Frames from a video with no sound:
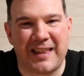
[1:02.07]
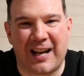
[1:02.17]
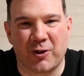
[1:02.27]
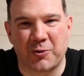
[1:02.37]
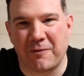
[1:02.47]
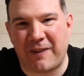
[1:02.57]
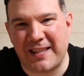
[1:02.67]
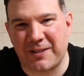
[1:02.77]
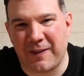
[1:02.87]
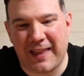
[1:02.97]
I go to
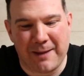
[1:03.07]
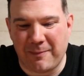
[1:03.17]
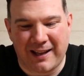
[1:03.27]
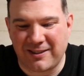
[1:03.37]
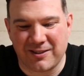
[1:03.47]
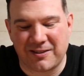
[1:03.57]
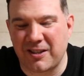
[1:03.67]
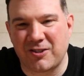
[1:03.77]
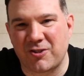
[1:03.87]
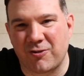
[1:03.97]
events for them.
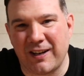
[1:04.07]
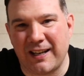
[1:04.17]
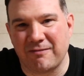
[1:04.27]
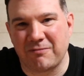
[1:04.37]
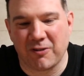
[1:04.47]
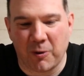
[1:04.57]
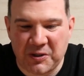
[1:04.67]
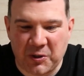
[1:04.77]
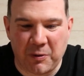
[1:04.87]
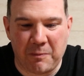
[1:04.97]
They're just great. They're
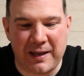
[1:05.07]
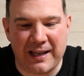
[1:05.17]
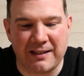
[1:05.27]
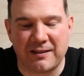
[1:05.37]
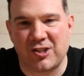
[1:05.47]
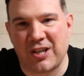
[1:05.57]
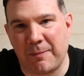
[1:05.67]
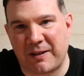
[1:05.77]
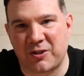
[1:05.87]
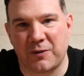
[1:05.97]
always good with me. They share
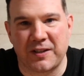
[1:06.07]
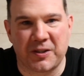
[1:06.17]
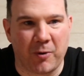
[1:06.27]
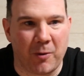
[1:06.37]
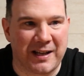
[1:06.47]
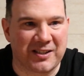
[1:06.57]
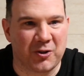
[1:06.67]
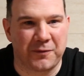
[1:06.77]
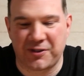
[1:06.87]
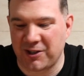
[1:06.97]
my stuff, they support my
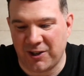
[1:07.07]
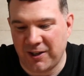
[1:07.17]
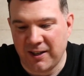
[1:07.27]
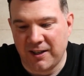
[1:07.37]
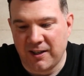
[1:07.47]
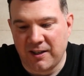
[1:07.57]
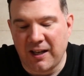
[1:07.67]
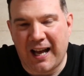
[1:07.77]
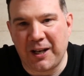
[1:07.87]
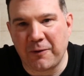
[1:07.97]
stuff. So
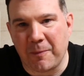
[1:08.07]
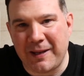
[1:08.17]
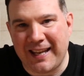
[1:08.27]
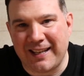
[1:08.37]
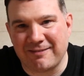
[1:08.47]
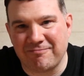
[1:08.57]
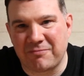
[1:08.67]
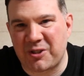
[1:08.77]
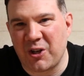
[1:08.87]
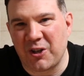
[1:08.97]
I love them, innit?
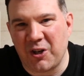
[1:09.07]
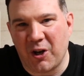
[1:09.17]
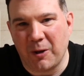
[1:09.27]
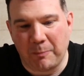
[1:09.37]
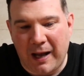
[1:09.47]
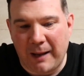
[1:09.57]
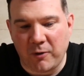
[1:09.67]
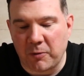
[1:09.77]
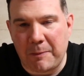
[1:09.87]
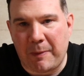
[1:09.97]
So, you know, but I'm not
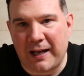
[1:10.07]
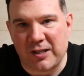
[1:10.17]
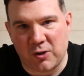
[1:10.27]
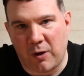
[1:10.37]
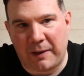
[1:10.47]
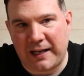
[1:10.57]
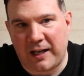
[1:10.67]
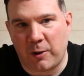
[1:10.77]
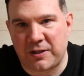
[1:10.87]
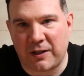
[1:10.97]
gonna be biased, you know what I'm like?
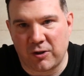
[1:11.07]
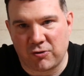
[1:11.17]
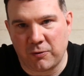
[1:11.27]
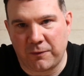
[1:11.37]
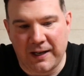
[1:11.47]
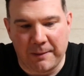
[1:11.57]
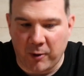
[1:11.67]
I always tell the truth, innit?